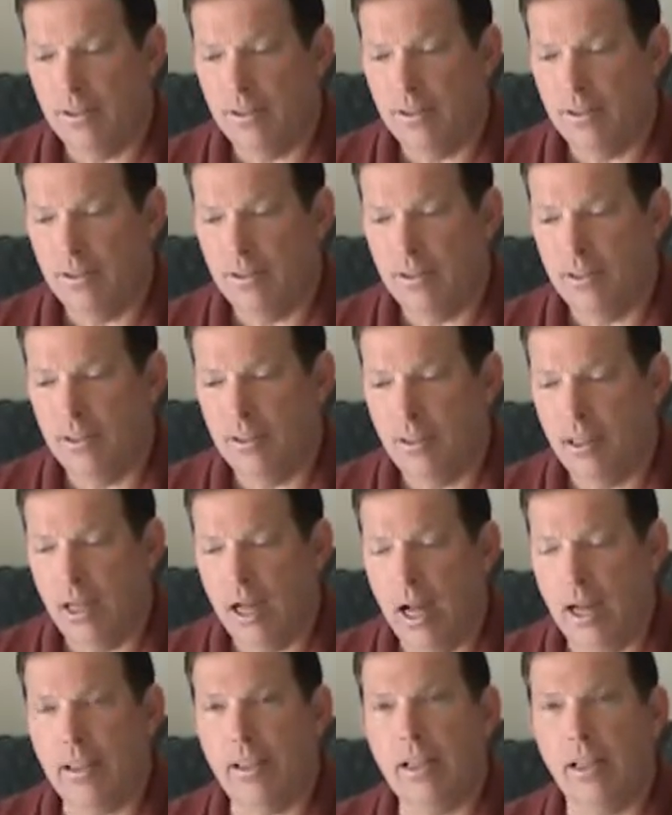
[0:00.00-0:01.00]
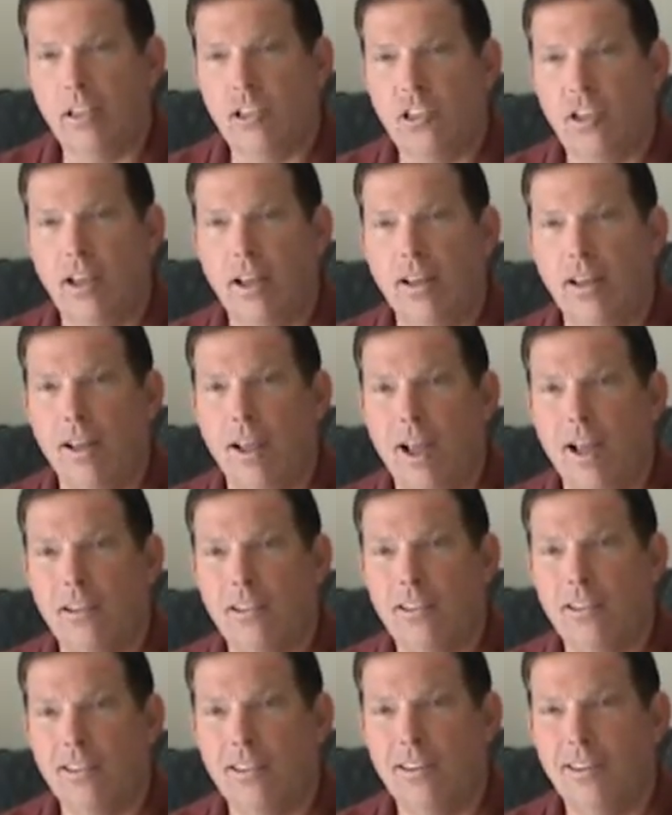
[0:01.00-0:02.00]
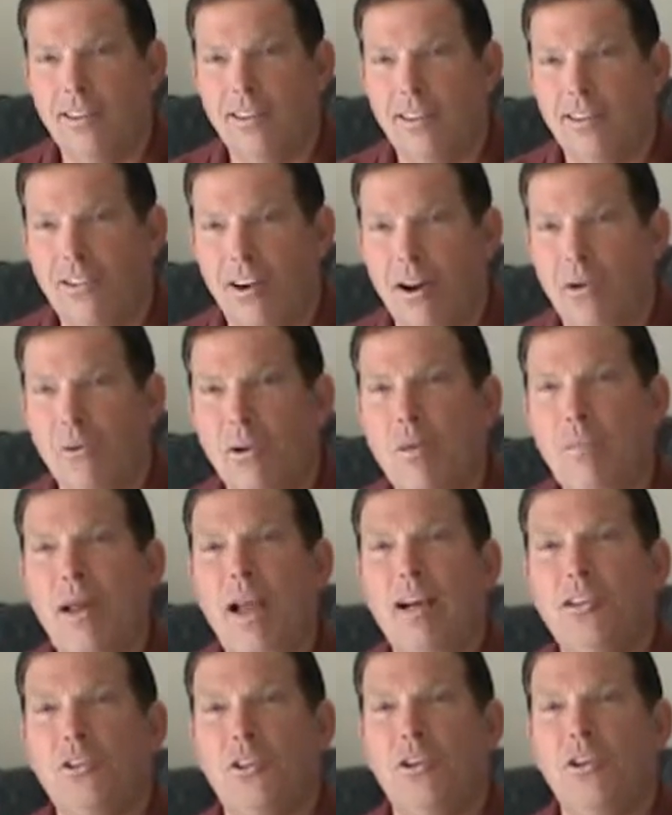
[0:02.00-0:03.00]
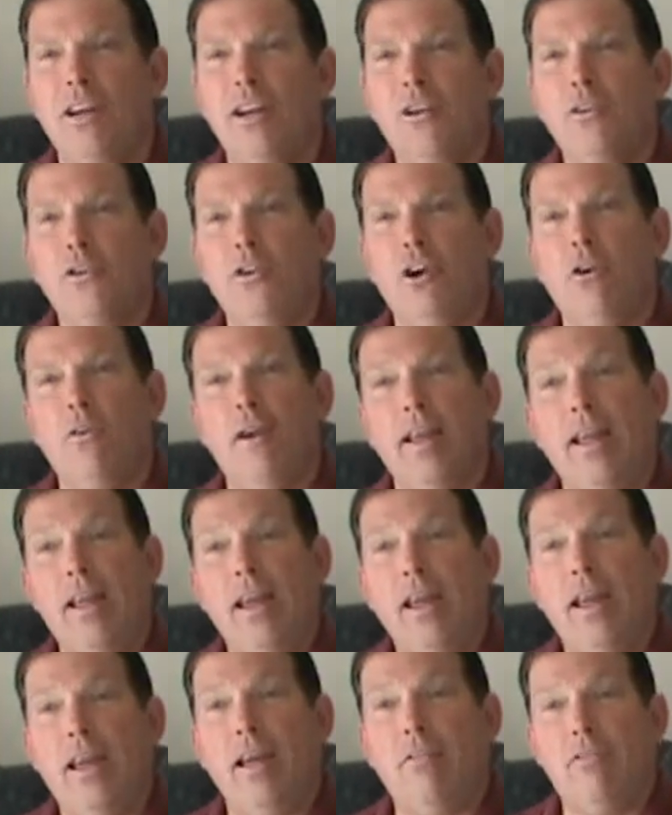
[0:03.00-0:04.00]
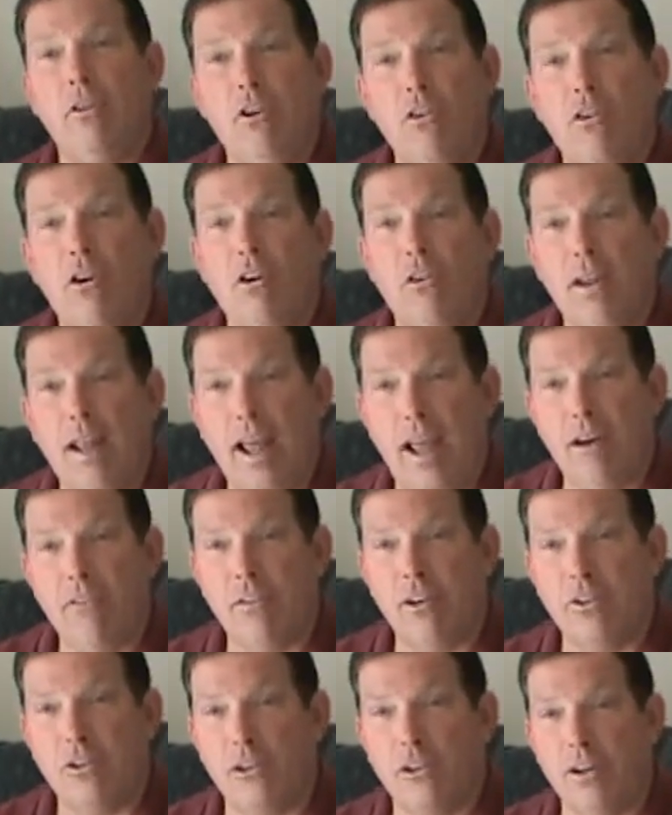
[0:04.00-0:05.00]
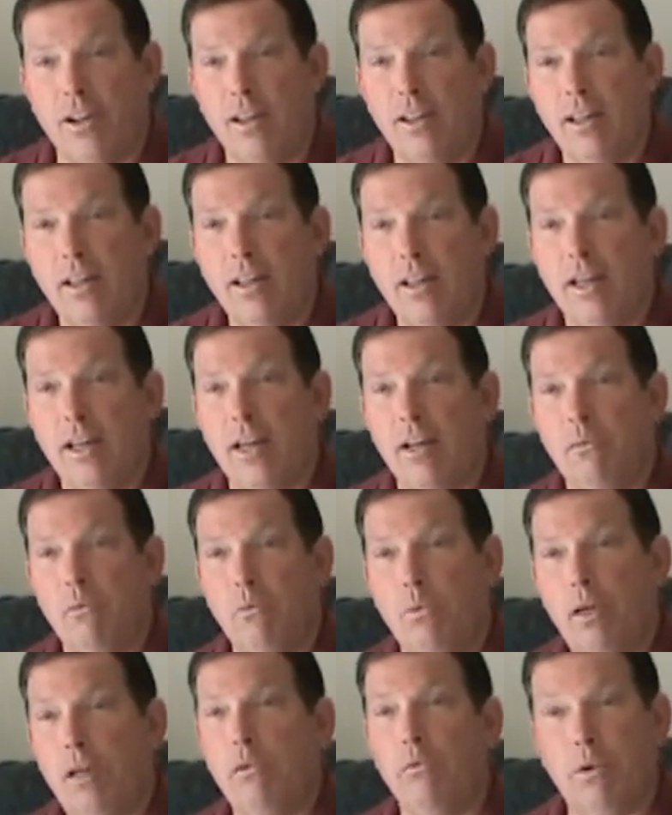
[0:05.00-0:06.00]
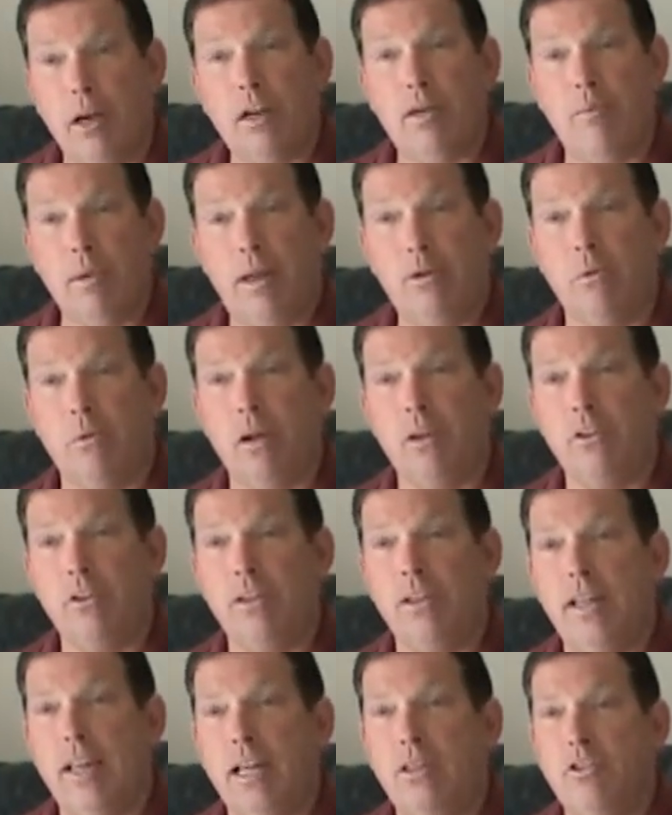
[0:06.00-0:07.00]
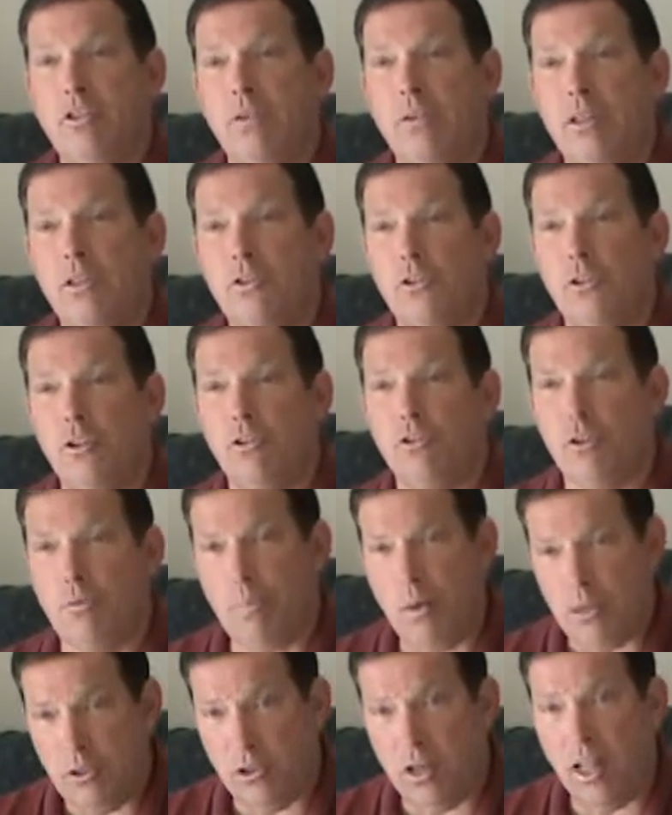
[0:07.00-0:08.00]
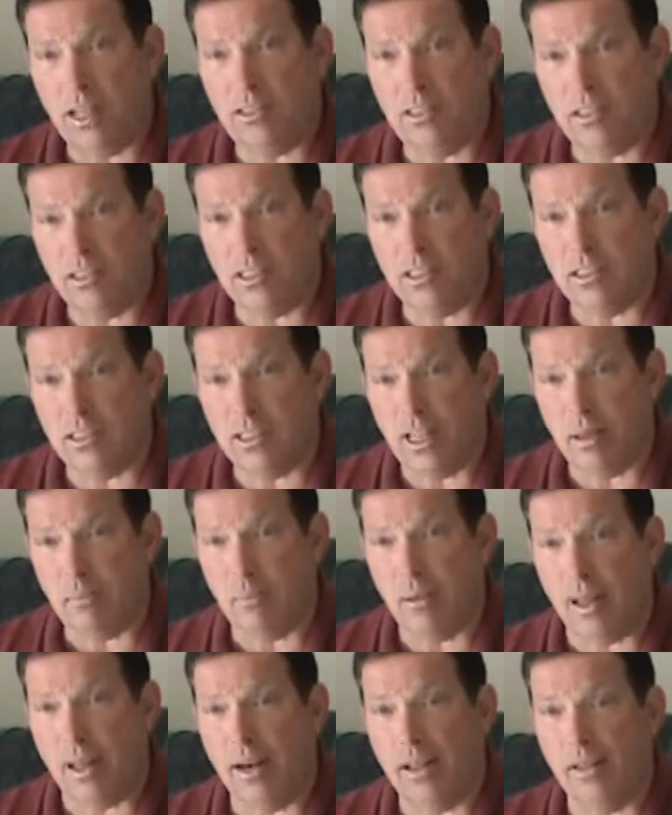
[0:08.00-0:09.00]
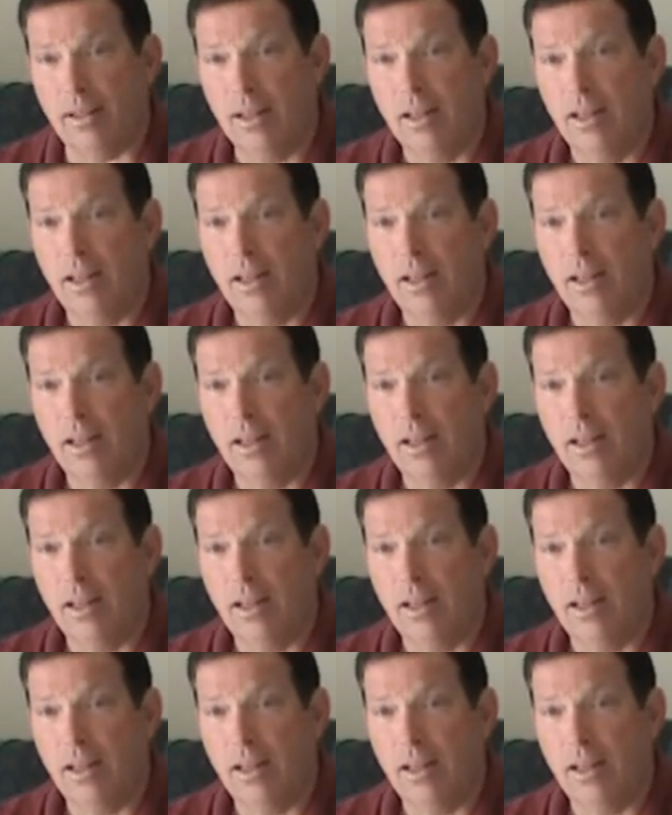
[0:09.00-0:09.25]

I think he's saying yes. Right, well let me ask you, if you don't already have an attorney, we can recommend one. You can engage you an attorney who specializes in estate planning.